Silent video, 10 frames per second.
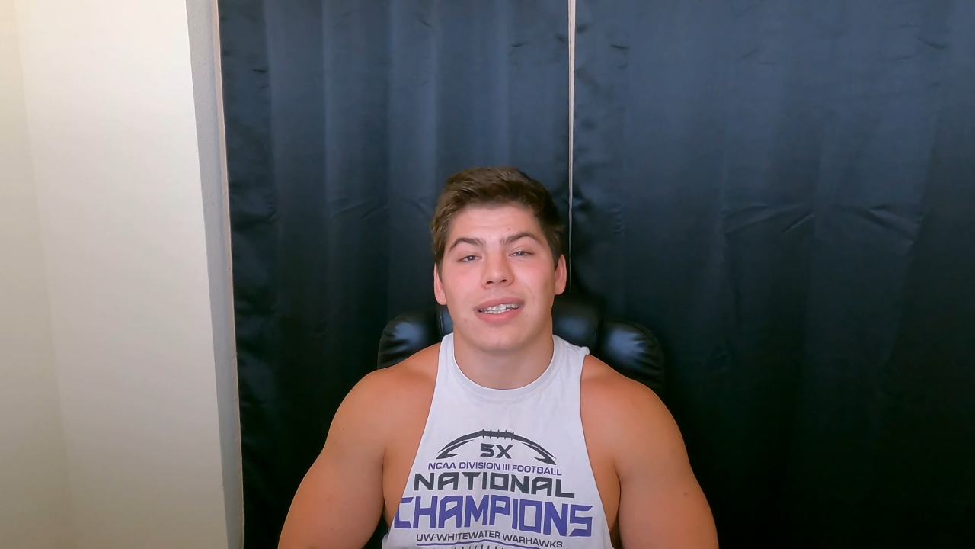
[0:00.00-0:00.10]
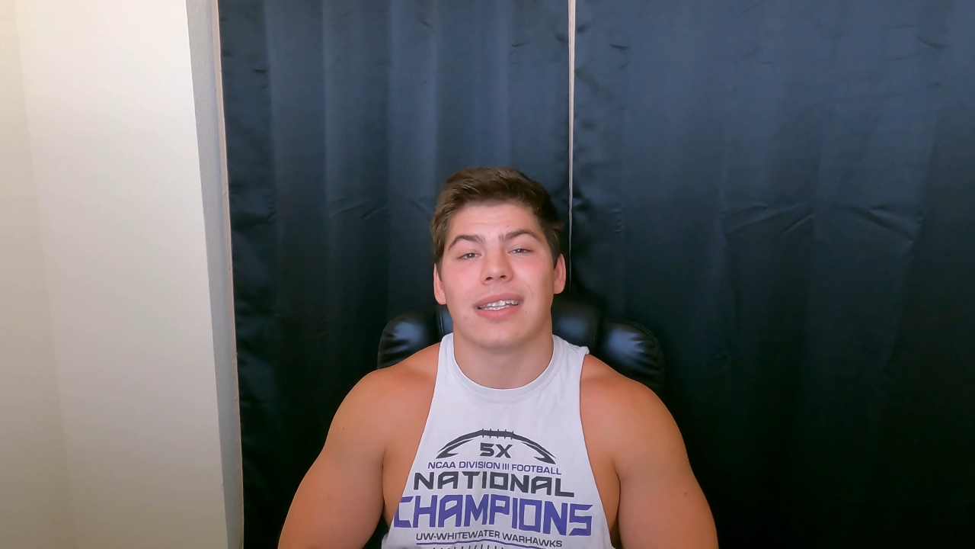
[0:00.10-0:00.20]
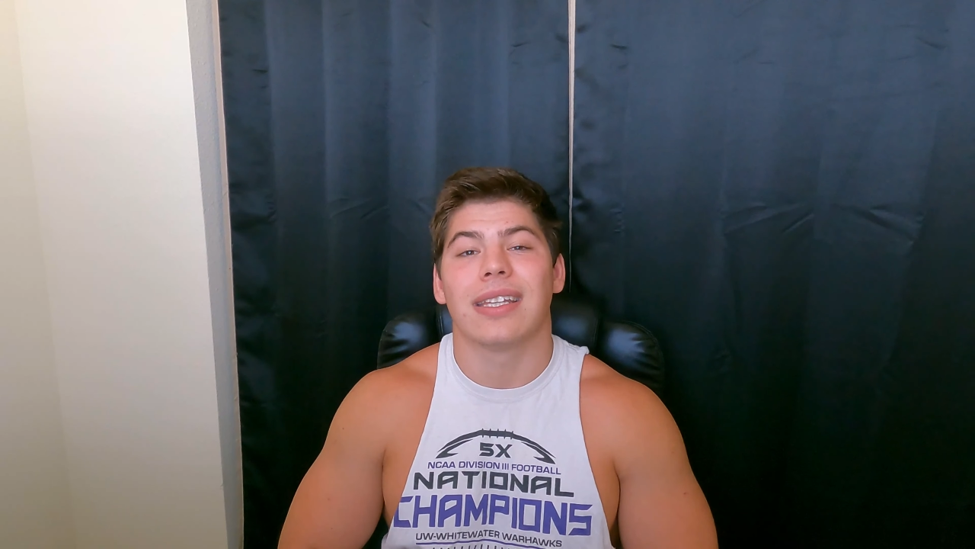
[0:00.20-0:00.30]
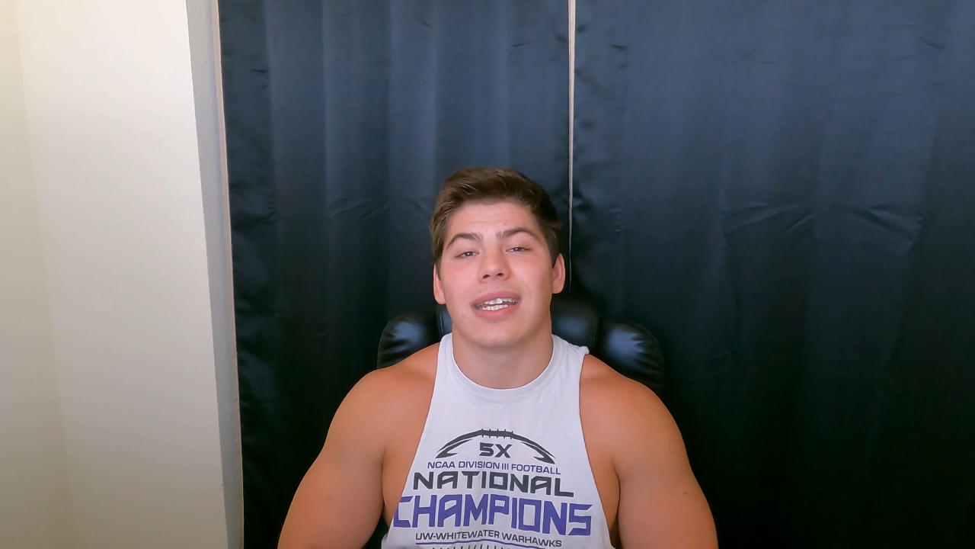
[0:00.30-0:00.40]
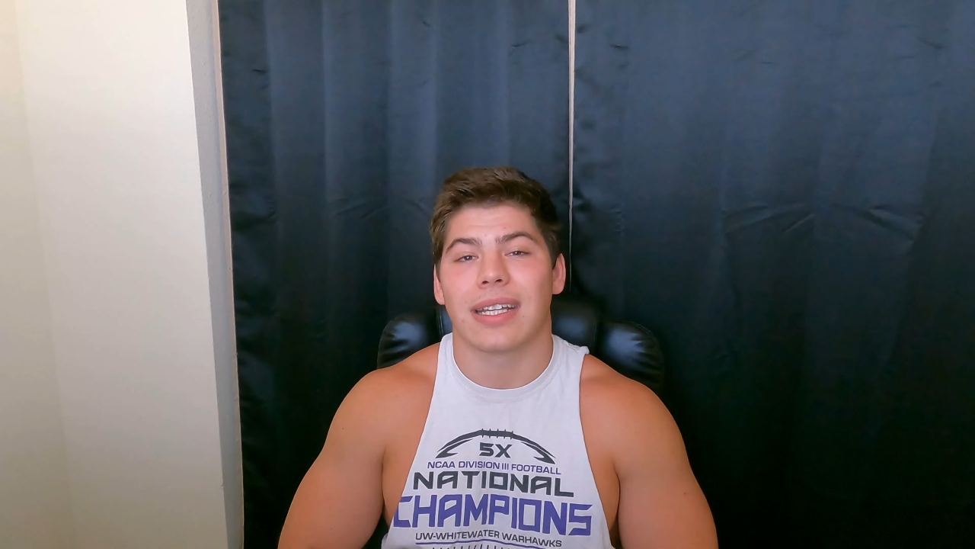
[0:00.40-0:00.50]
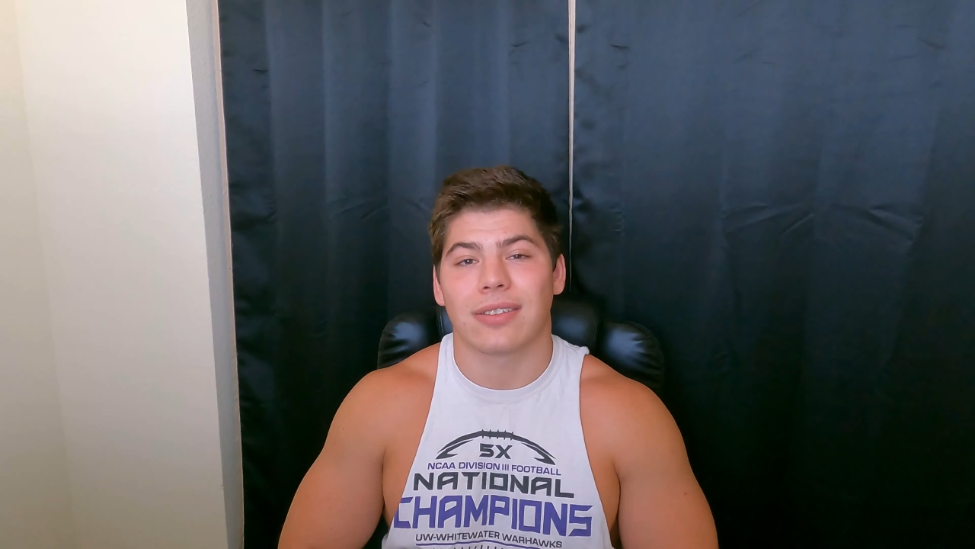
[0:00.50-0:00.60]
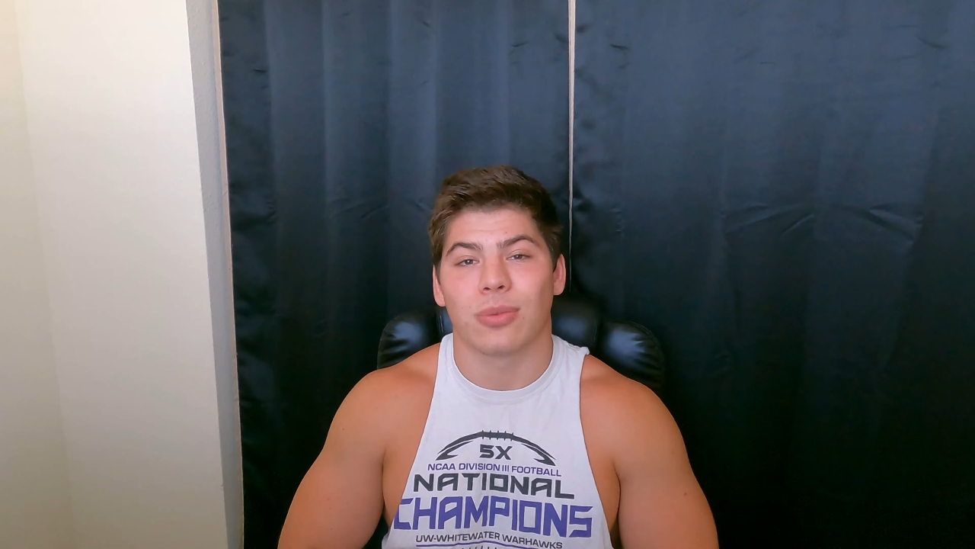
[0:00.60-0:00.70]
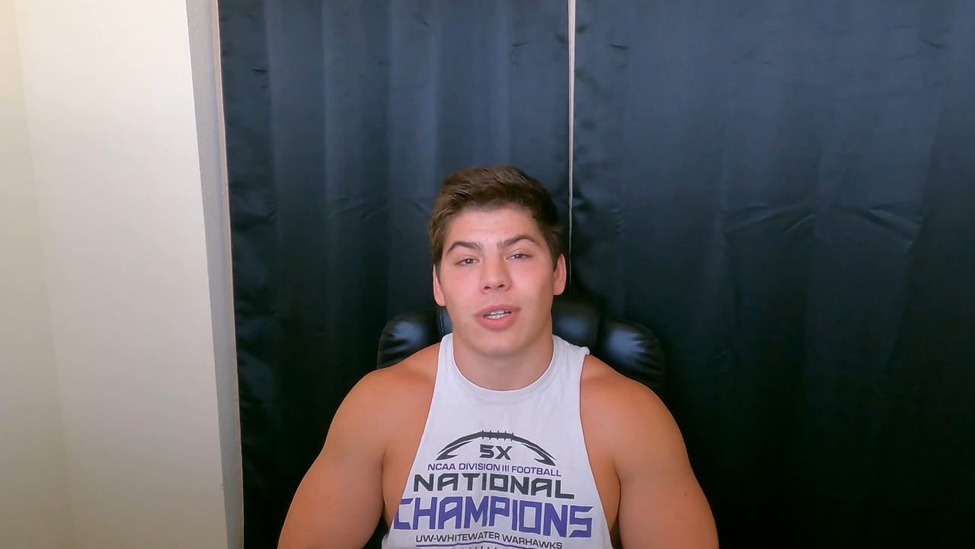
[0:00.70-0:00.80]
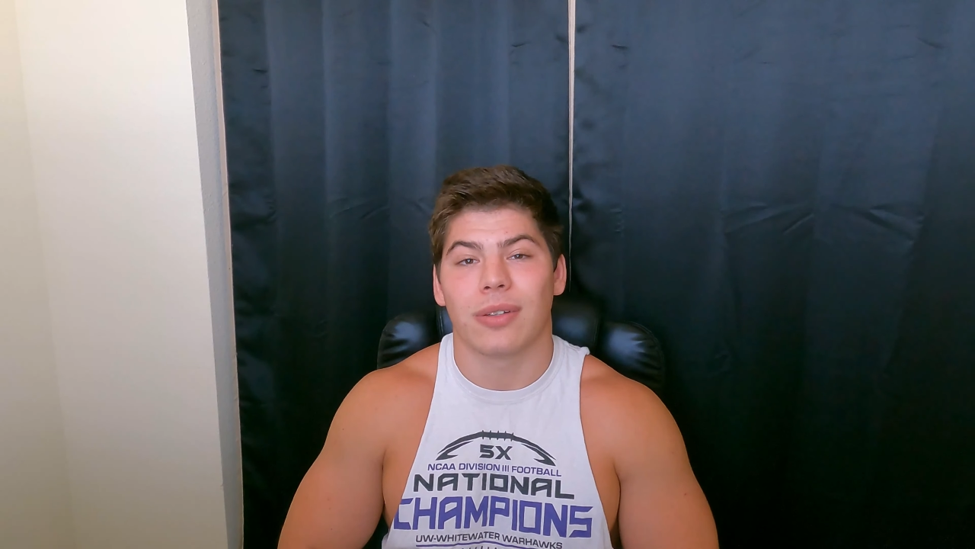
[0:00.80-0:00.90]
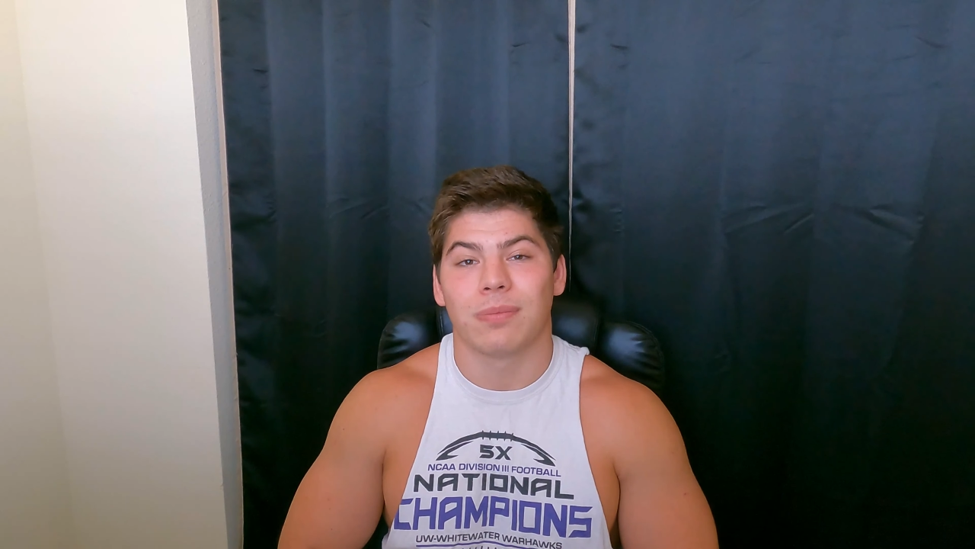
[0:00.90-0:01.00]
in the
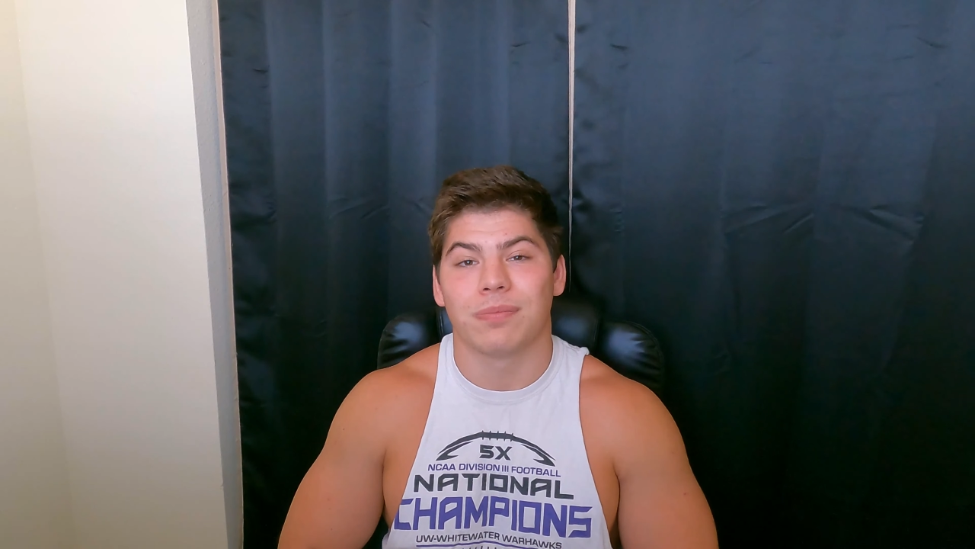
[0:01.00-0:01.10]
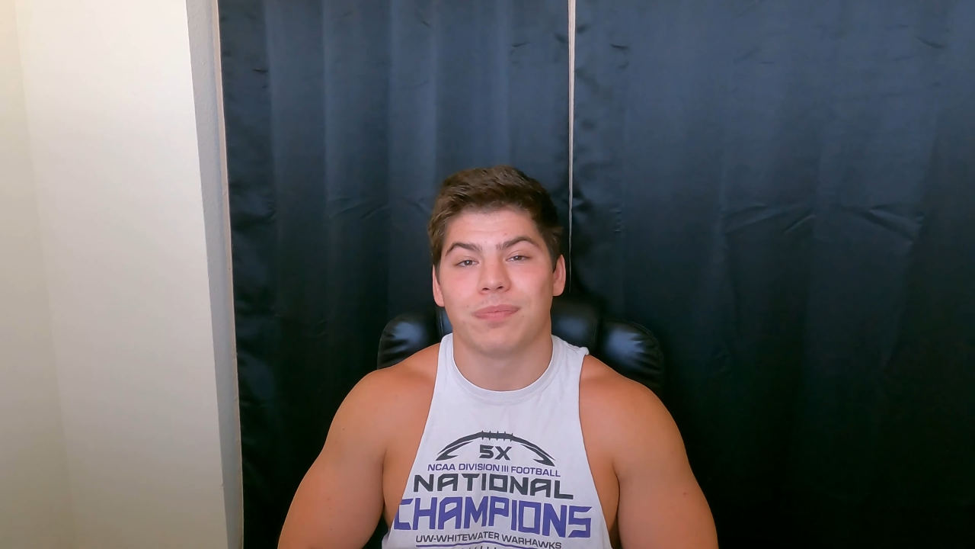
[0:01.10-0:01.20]
next one.